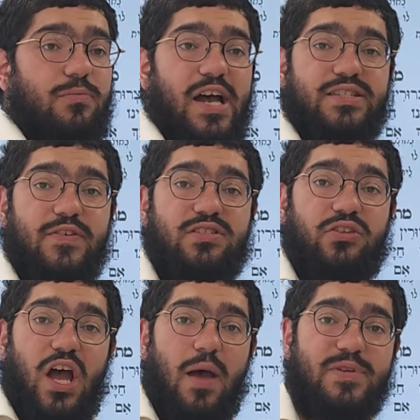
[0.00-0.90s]
ma'asav, is to
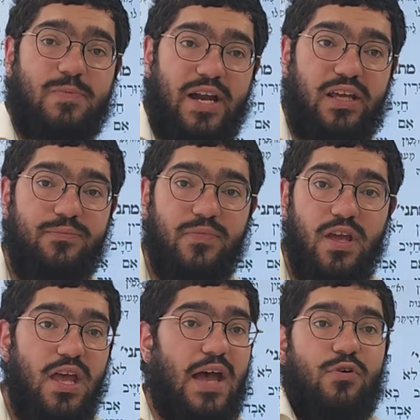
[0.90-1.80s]
tie up his money.
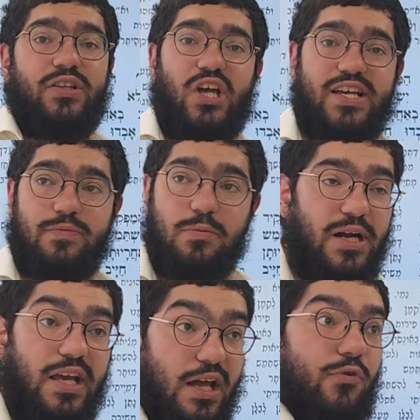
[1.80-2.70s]
Everyone ties up the
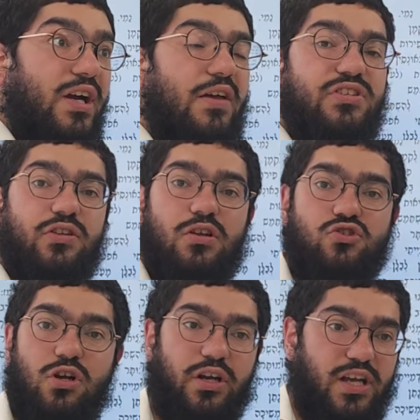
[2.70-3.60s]
money and everyone gives it to the
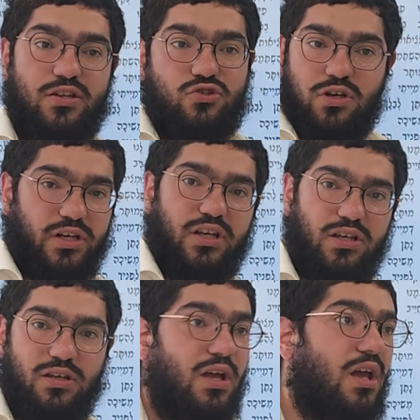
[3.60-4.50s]

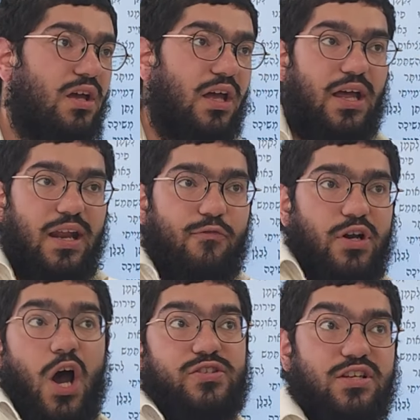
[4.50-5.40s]
shulchani, and
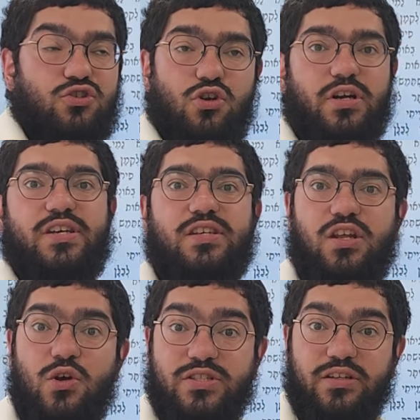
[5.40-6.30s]
everyone knows that the shulchani is going
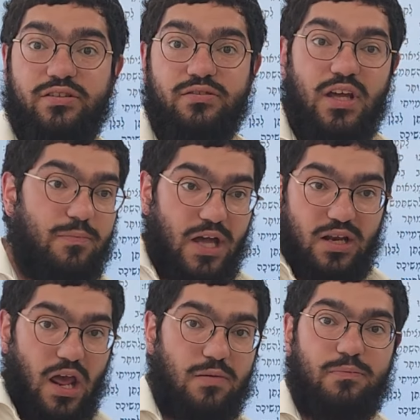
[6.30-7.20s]
to use it and
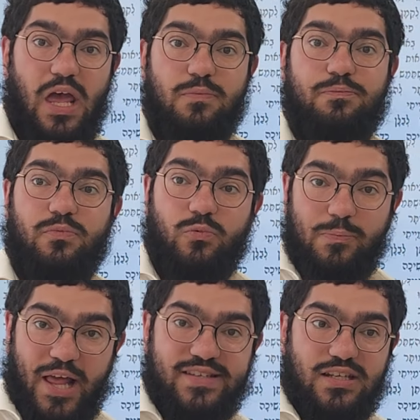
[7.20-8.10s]

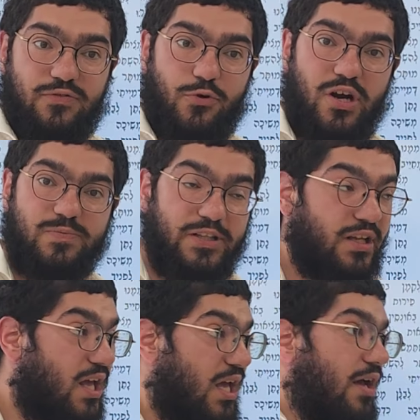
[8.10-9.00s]
replace it, of course. But
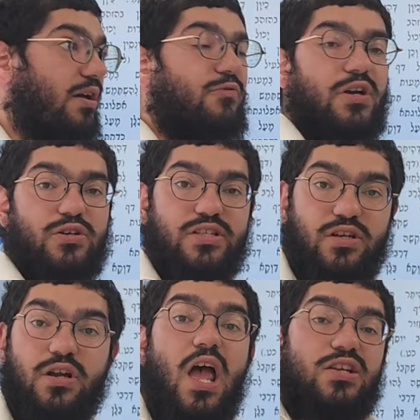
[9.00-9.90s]
everyone knows
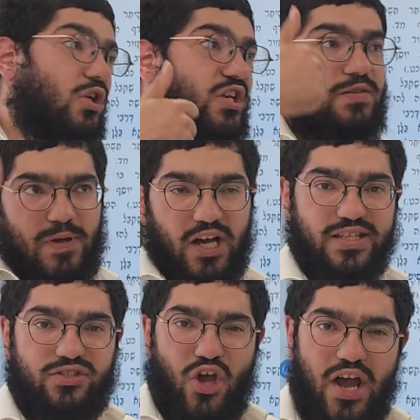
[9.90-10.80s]
it. So just because
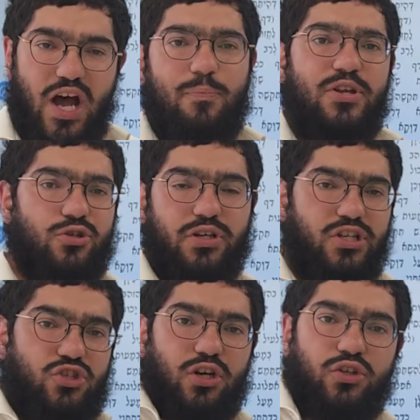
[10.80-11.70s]
it's tied up, the
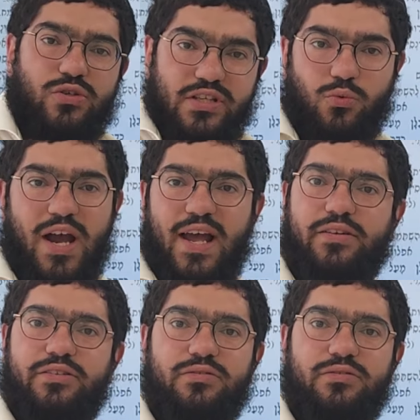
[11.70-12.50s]
shulchani shouldn't use it. Why not?